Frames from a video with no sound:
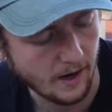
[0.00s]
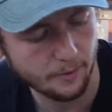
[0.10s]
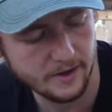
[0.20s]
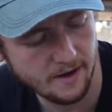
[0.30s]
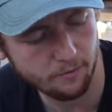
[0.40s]
I
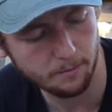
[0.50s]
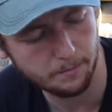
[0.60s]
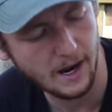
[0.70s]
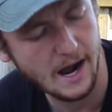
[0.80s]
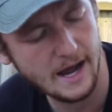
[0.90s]
would never
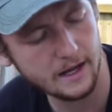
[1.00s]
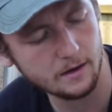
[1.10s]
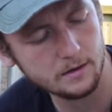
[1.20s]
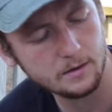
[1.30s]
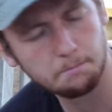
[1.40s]
buy
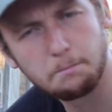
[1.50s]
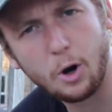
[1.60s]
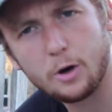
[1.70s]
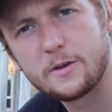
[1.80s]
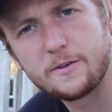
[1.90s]

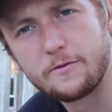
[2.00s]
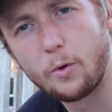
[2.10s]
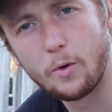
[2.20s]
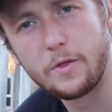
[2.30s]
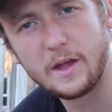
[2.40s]
parts
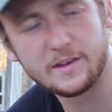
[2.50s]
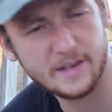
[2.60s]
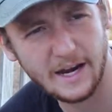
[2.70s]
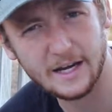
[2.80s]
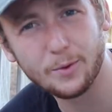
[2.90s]
for
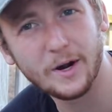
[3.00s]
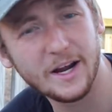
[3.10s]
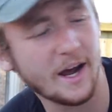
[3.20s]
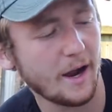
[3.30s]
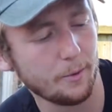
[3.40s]
this
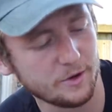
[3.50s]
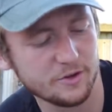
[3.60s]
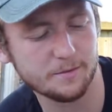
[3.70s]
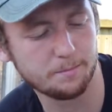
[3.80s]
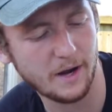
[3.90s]
anyway. I would
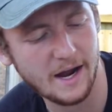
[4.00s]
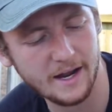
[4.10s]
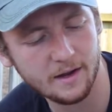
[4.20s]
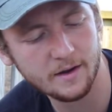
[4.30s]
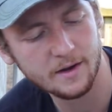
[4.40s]
just
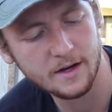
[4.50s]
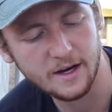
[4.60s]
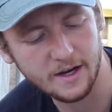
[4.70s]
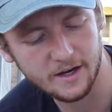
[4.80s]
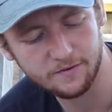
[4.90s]
buy
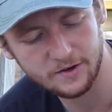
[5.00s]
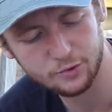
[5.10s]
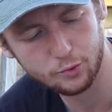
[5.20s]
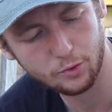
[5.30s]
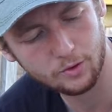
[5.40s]
an
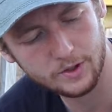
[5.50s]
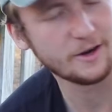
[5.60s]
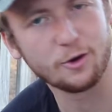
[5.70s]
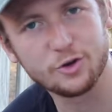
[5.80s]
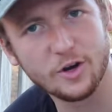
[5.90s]
individual
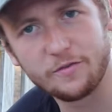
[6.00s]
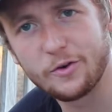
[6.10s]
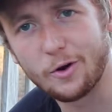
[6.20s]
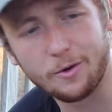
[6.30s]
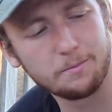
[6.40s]
gear
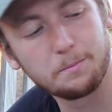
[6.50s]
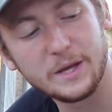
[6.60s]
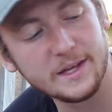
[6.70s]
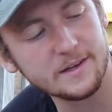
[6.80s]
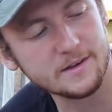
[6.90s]
shifter
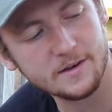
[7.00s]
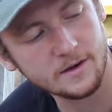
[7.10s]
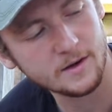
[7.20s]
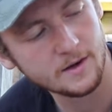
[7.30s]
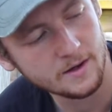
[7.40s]
piece
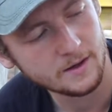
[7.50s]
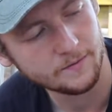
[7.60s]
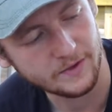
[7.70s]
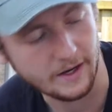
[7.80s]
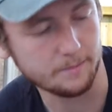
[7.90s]

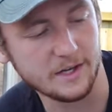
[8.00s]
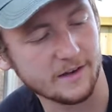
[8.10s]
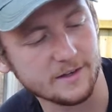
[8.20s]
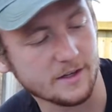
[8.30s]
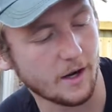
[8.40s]
that I'm
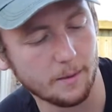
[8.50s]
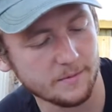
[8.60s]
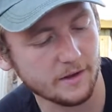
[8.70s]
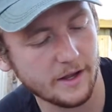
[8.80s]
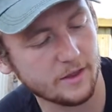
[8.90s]
guessing
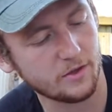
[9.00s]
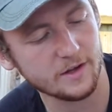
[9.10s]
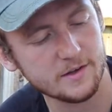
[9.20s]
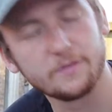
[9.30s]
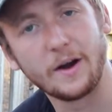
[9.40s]
comes like
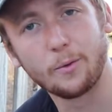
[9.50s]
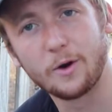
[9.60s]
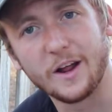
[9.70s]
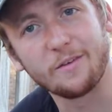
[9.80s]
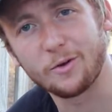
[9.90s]
this if I were
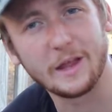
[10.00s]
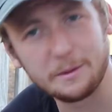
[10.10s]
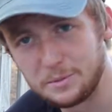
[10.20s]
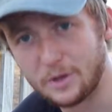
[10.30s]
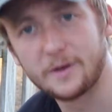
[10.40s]
to ever
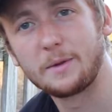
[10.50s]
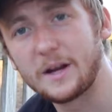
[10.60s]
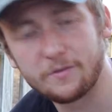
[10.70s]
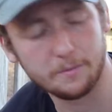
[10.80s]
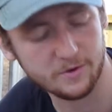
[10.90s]
build a
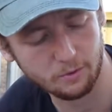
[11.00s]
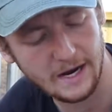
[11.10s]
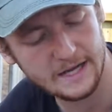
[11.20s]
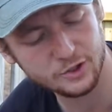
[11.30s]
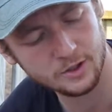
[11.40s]
bike from
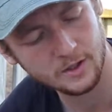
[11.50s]
scratch.